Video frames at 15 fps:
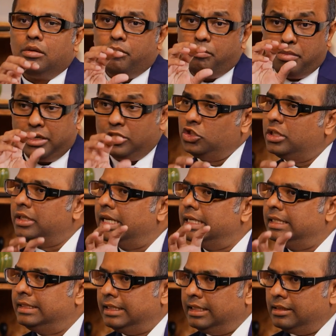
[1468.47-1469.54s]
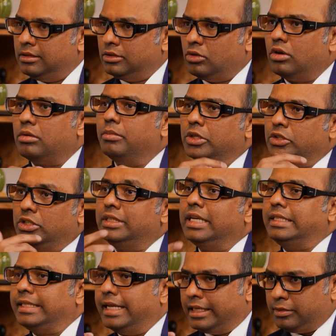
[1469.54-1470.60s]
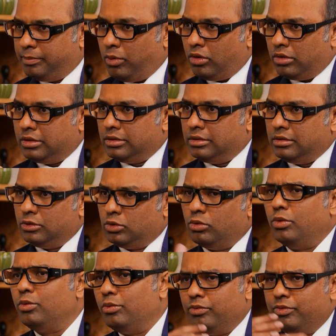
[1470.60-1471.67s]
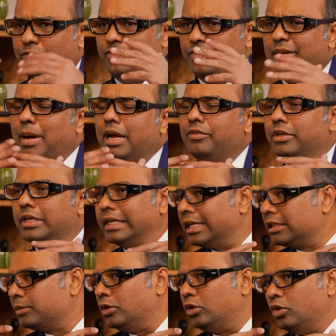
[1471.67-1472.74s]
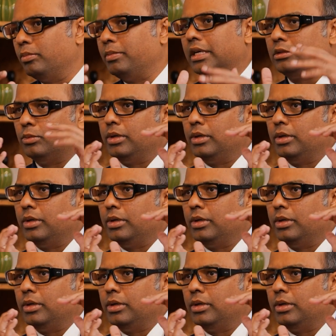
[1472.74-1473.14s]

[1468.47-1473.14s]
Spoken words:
merchandise sales or merchandise exports, so we bifurcate export in 2 parts.